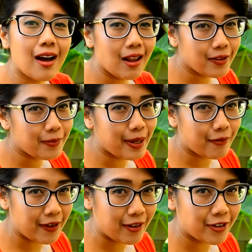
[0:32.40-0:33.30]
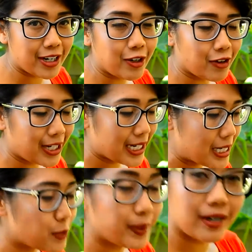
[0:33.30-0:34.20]
all of my favorite
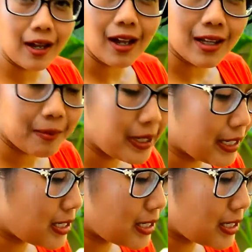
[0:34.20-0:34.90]
ingredients, but not limited